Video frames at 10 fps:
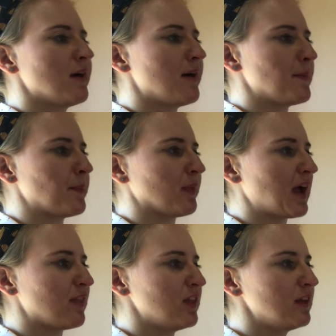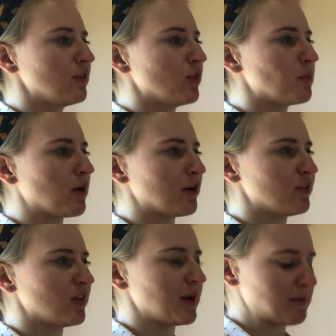I think the
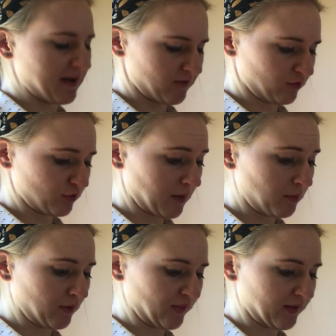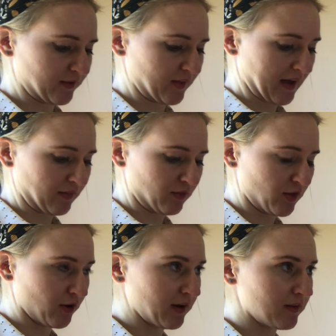part that I'm having trouble with is that
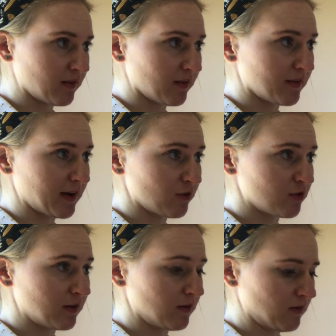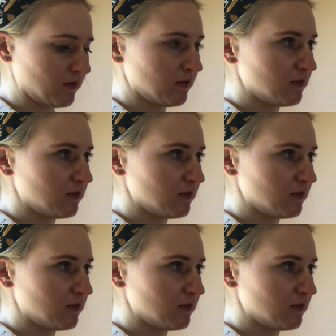there is a section